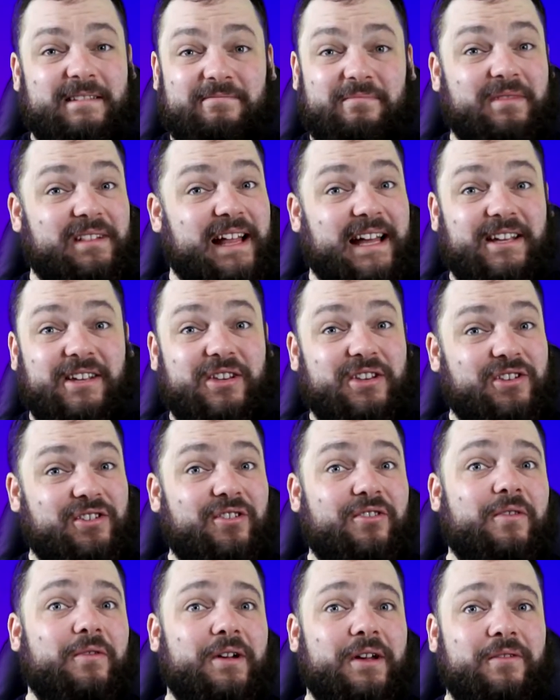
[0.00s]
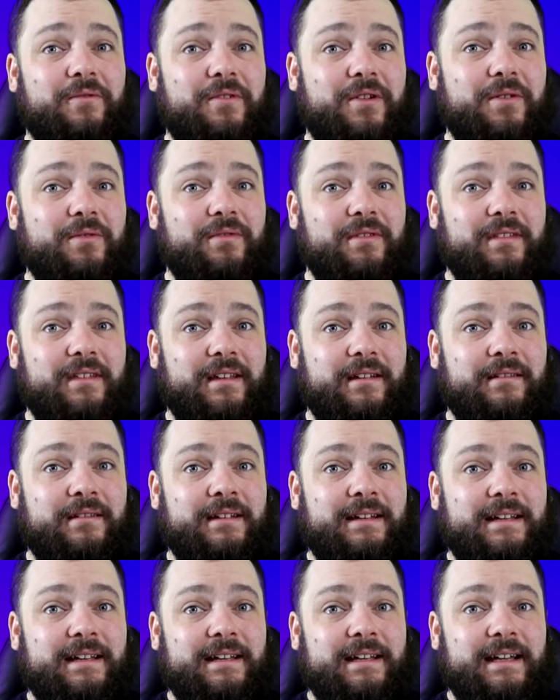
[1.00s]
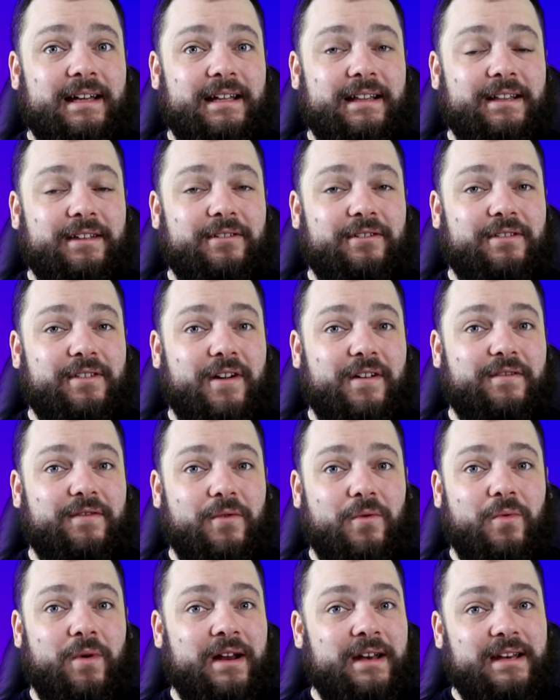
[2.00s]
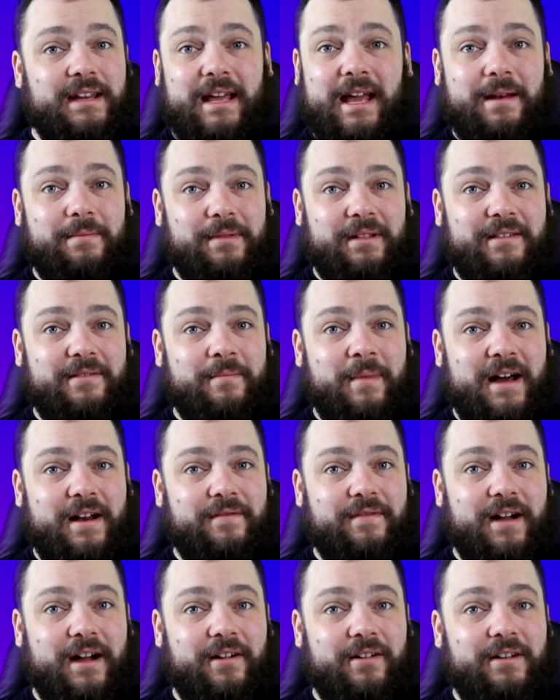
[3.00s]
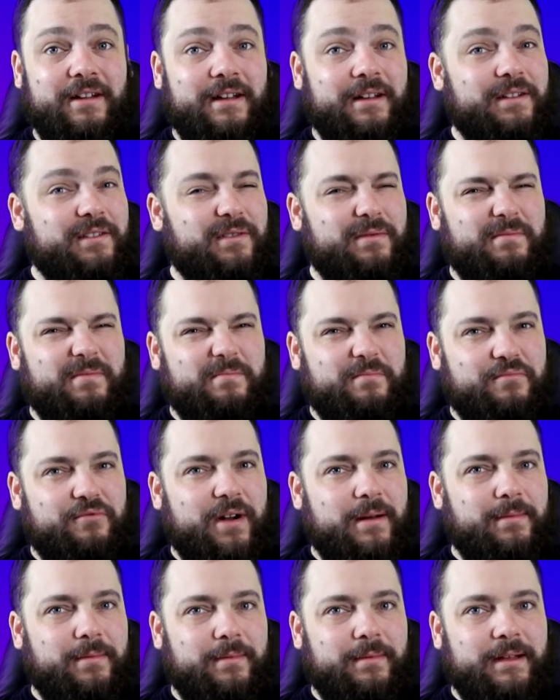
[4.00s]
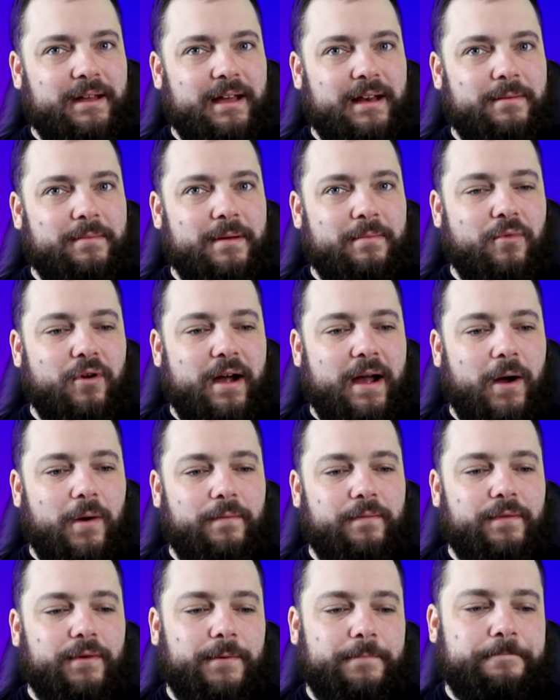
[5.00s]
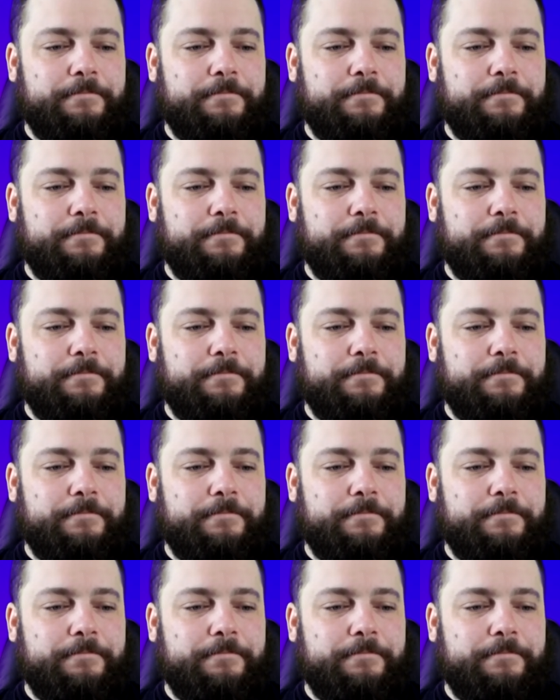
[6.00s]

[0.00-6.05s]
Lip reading: Like curing wounds and healing yourself for 1d8 plus modifier. Probably going to be more helpful.